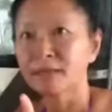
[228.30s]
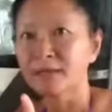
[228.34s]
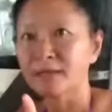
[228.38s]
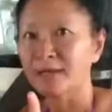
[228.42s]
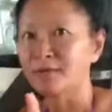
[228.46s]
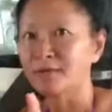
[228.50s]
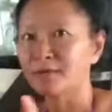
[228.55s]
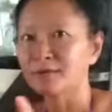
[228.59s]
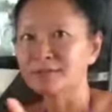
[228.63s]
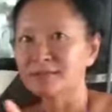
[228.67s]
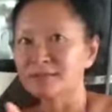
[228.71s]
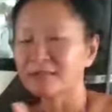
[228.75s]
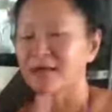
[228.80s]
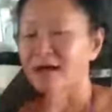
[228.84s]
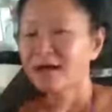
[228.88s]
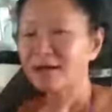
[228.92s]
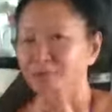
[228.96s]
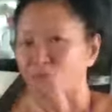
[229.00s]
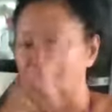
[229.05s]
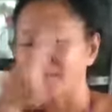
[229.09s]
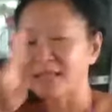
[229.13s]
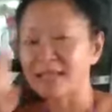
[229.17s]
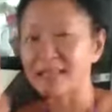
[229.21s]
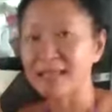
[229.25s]
It wasn't locked
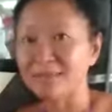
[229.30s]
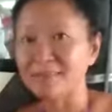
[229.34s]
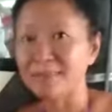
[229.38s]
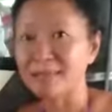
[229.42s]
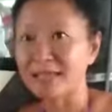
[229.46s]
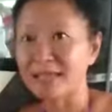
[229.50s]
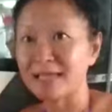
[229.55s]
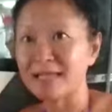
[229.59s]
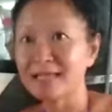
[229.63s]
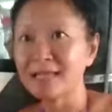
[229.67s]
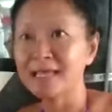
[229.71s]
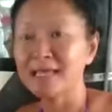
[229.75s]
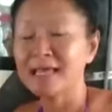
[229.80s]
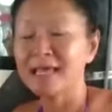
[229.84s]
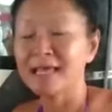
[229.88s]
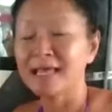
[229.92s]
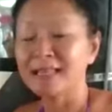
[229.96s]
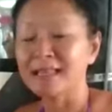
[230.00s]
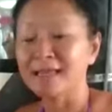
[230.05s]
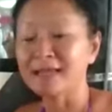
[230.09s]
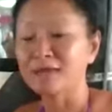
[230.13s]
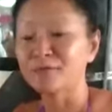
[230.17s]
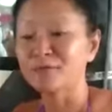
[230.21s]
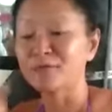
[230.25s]
when they let me in.
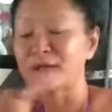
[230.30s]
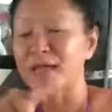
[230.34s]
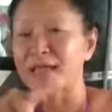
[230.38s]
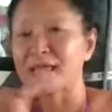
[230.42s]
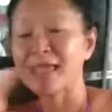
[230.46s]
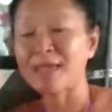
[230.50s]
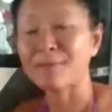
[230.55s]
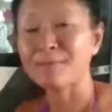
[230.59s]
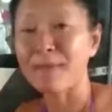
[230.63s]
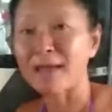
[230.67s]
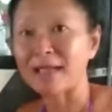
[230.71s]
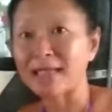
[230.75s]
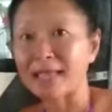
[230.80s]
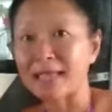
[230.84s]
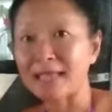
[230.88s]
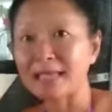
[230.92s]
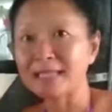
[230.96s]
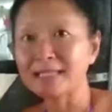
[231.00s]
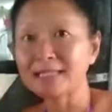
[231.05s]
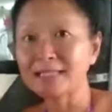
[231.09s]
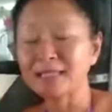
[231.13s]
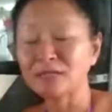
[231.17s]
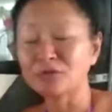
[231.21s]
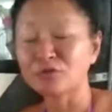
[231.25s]
Later when I came back
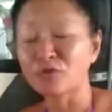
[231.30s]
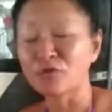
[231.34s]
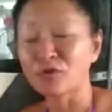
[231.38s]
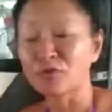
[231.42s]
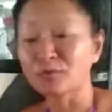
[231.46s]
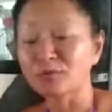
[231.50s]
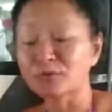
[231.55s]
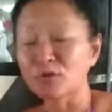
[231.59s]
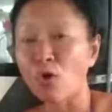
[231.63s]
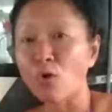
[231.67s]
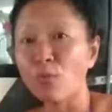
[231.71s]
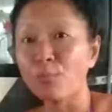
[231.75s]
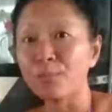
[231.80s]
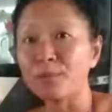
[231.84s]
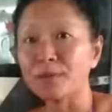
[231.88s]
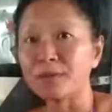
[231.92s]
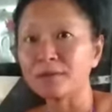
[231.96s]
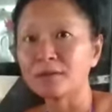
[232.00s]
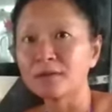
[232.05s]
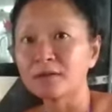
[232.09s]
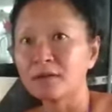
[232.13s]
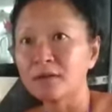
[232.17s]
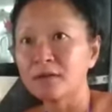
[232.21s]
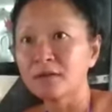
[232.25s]
in, the door was open.
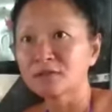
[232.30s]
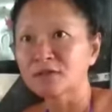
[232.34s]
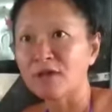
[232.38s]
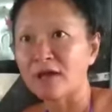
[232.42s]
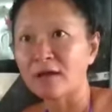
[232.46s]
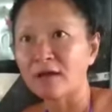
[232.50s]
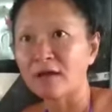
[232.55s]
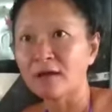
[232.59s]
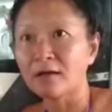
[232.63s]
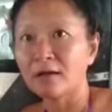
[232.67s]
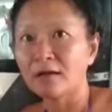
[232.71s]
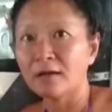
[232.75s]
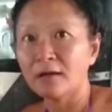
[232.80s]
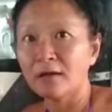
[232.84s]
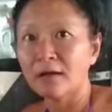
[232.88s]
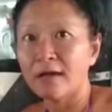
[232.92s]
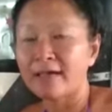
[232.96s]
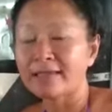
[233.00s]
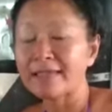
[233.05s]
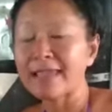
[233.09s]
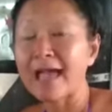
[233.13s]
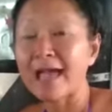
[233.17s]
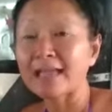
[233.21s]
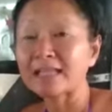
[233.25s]
So,
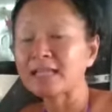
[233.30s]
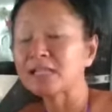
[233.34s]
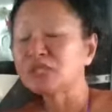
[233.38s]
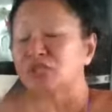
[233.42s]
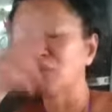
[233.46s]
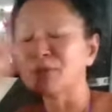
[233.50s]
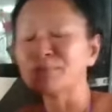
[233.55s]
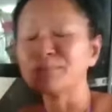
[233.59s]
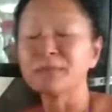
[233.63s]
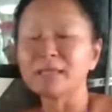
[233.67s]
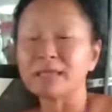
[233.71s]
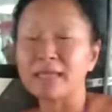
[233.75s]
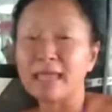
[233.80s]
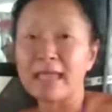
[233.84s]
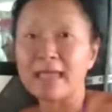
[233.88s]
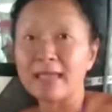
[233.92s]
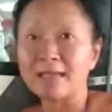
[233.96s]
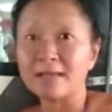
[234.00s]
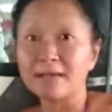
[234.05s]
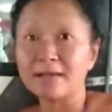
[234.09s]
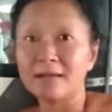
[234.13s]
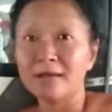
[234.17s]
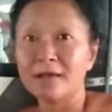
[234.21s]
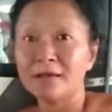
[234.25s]
yeah, I did jump the
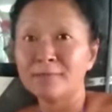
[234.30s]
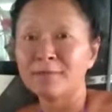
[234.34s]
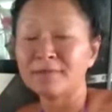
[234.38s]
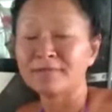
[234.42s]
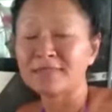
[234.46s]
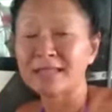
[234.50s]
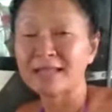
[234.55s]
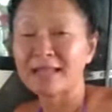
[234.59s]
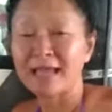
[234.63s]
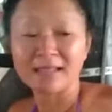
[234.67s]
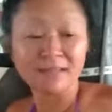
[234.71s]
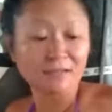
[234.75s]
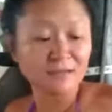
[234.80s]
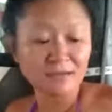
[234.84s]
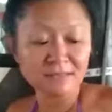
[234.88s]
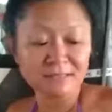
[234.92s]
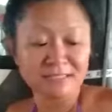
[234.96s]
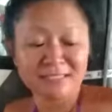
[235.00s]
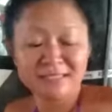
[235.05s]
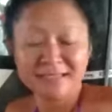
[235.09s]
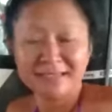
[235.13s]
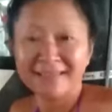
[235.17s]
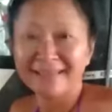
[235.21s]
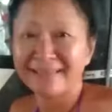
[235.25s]
gate. But then I
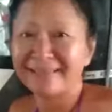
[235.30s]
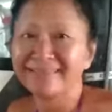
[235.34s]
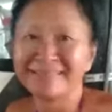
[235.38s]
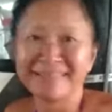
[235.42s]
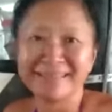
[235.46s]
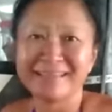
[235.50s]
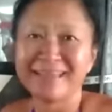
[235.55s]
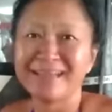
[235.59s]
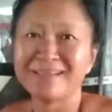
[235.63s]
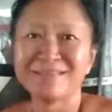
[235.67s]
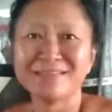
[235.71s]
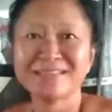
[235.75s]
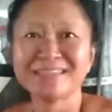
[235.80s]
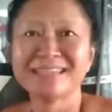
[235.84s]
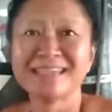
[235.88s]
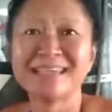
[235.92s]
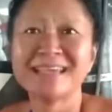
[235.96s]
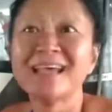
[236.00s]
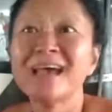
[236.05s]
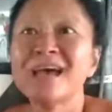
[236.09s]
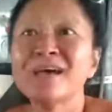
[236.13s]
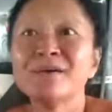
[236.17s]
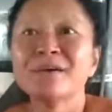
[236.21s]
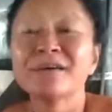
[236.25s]
looked at the gate.
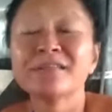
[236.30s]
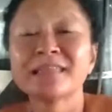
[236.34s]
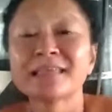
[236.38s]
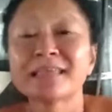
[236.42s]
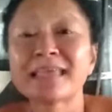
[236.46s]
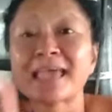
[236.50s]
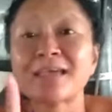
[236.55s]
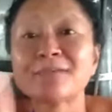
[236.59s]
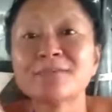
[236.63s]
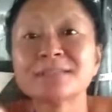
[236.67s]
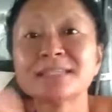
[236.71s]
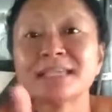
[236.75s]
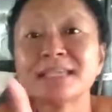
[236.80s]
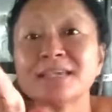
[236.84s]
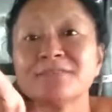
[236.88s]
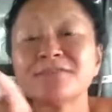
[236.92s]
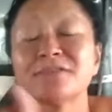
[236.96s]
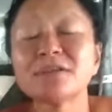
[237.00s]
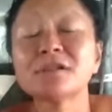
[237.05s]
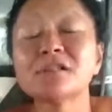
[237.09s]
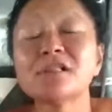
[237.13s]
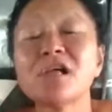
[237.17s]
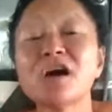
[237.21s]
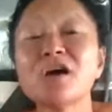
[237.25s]
The gate wasn't
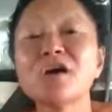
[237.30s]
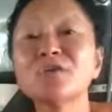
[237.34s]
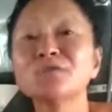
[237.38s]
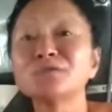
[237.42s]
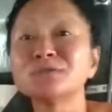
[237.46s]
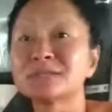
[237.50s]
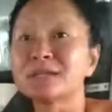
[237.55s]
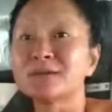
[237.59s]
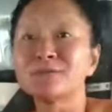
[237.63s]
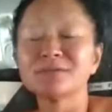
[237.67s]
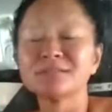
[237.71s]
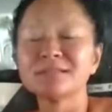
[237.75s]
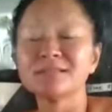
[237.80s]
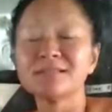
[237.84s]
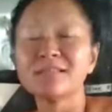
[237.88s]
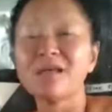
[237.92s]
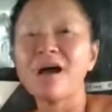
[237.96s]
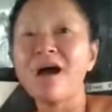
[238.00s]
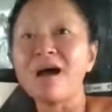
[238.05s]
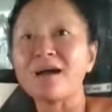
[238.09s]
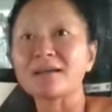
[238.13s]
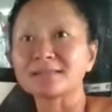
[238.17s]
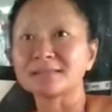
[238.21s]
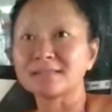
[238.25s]
even closed. It wasn't
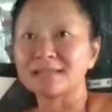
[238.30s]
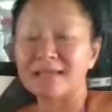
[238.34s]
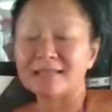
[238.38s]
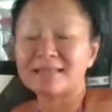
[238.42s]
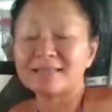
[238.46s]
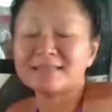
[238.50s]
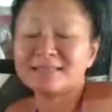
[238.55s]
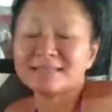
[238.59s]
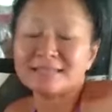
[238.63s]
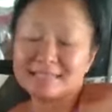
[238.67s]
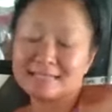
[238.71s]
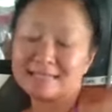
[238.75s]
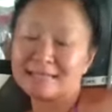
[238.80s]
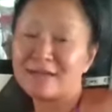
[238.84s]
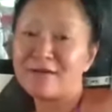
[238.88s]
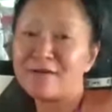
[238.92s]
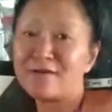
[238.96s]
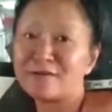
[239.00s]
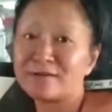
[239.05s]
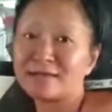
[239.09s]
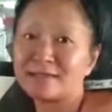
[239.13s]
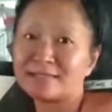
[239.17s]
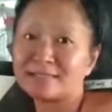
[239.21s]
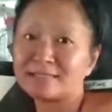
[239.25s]
locked. I just didn't
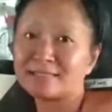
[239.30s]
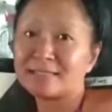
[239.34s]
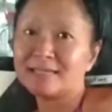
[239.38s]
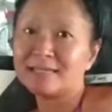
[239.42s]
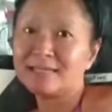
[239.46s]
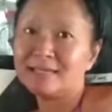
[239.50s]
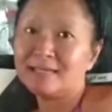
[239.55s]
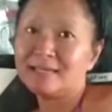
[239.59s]
notice.